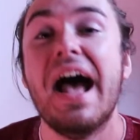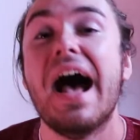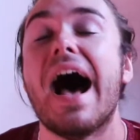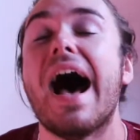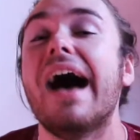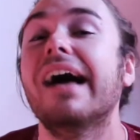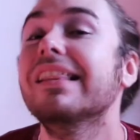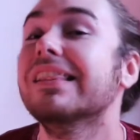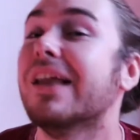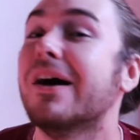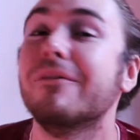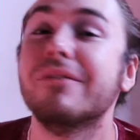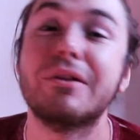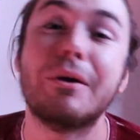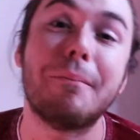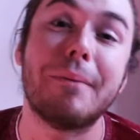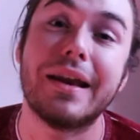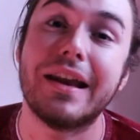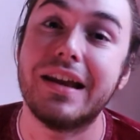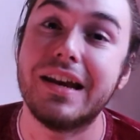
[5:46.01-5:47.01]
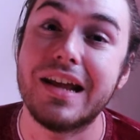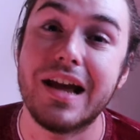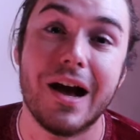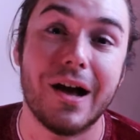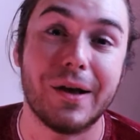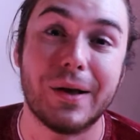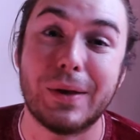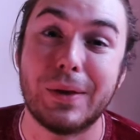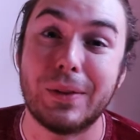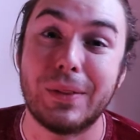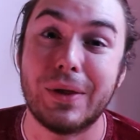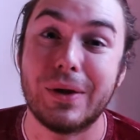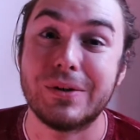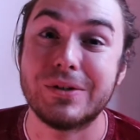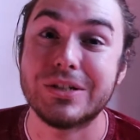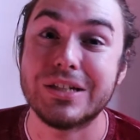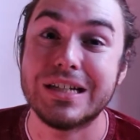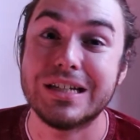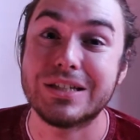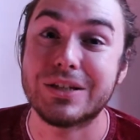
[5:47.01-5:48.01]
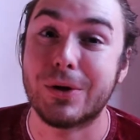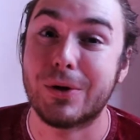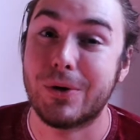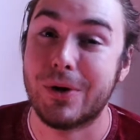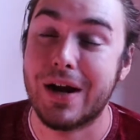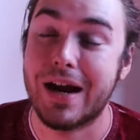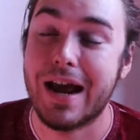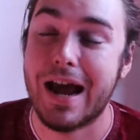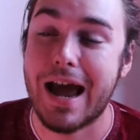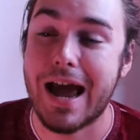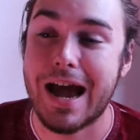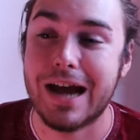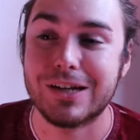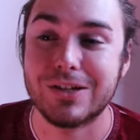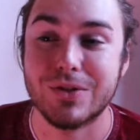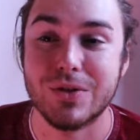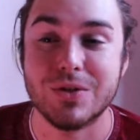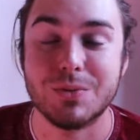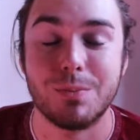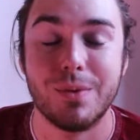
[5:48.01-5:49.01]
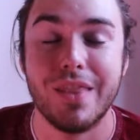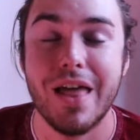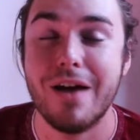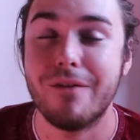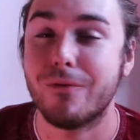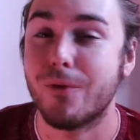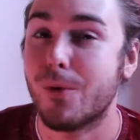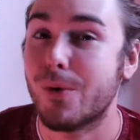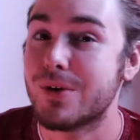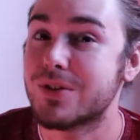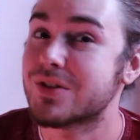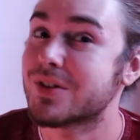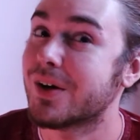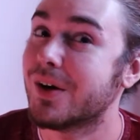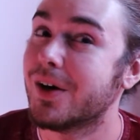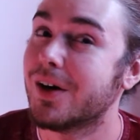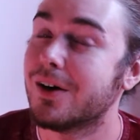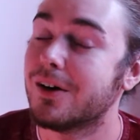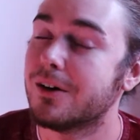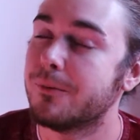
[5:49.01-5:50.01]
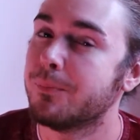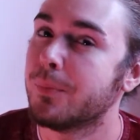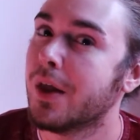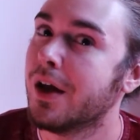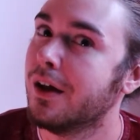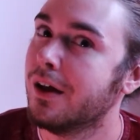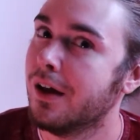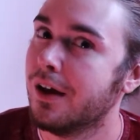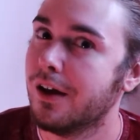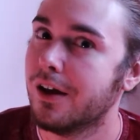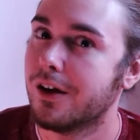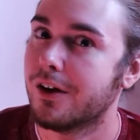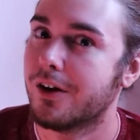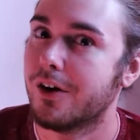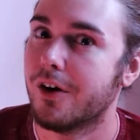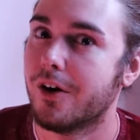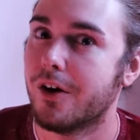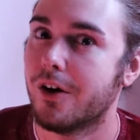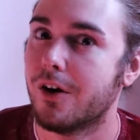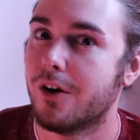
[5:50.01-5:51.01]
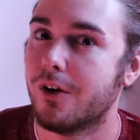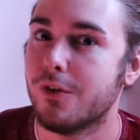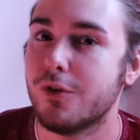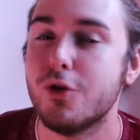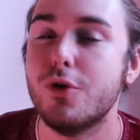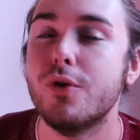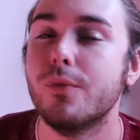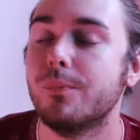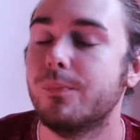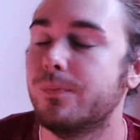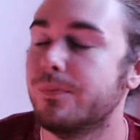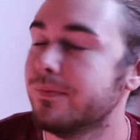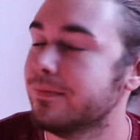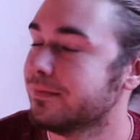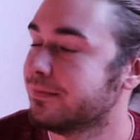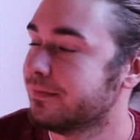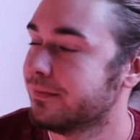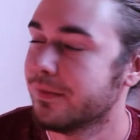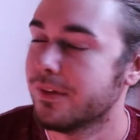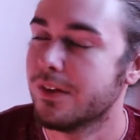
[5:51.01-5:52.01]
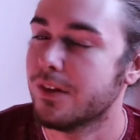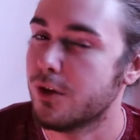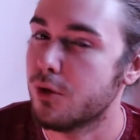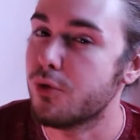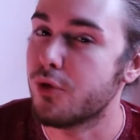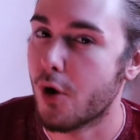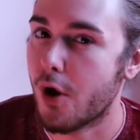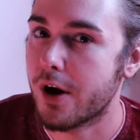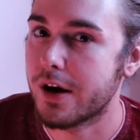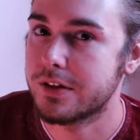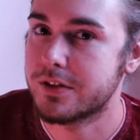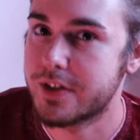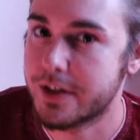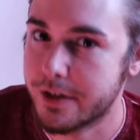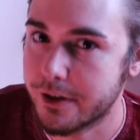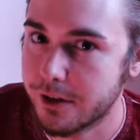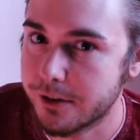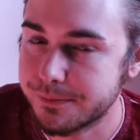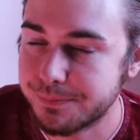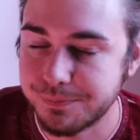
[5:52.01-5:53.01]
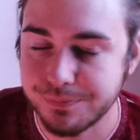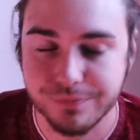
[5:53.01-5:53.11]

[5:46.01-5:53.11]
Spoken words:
I love Lupita Nyong'o though. She is a great actress, but that voice, girl, you thought it too.